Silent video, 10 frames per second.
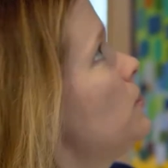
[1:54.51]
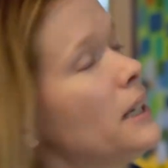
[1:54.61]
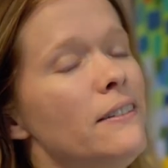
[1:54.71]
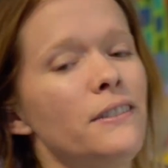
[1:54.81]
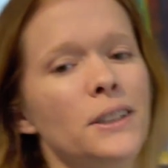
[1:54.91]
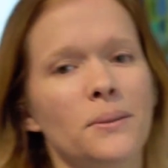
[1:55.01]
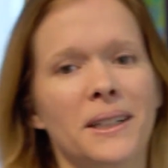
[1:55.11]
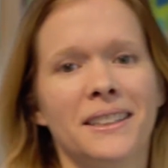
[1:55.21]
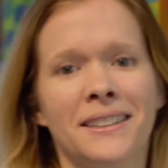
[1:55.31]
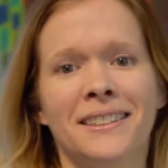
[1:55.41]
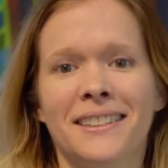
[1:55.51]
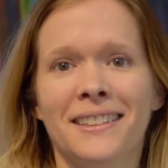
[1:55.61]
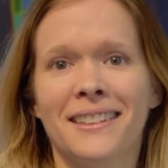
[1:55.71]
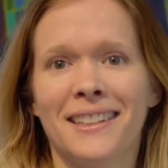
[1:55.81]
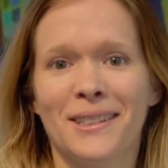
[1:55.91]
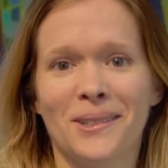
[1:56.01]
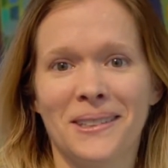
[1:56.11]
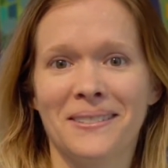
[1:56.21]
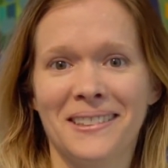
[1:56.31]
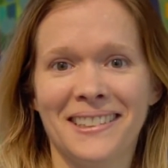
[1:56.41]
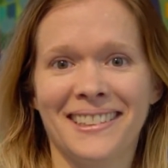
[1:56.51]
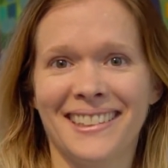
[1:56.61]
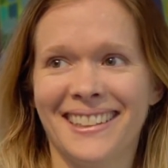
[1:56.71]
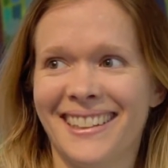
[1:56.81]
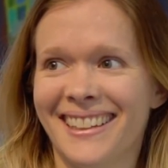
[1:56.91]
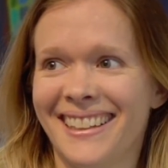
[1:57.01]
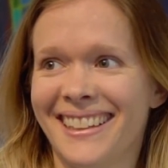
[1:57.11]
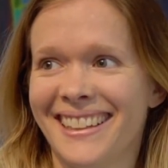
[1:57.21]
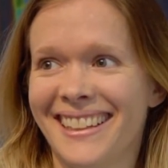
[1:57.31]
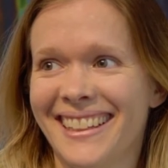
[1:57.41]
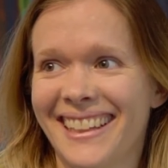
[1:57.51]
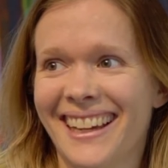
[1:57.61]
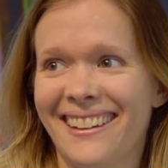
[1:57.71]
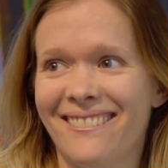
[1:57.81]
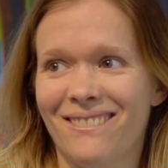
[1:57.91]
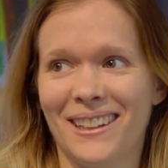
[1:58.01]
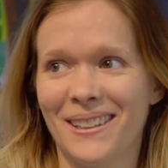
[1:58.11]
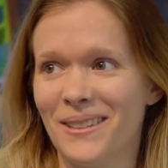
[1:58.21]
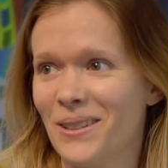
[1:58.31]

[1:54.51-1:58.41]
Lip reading: Do whatever you want that's joyful. Yeah, follow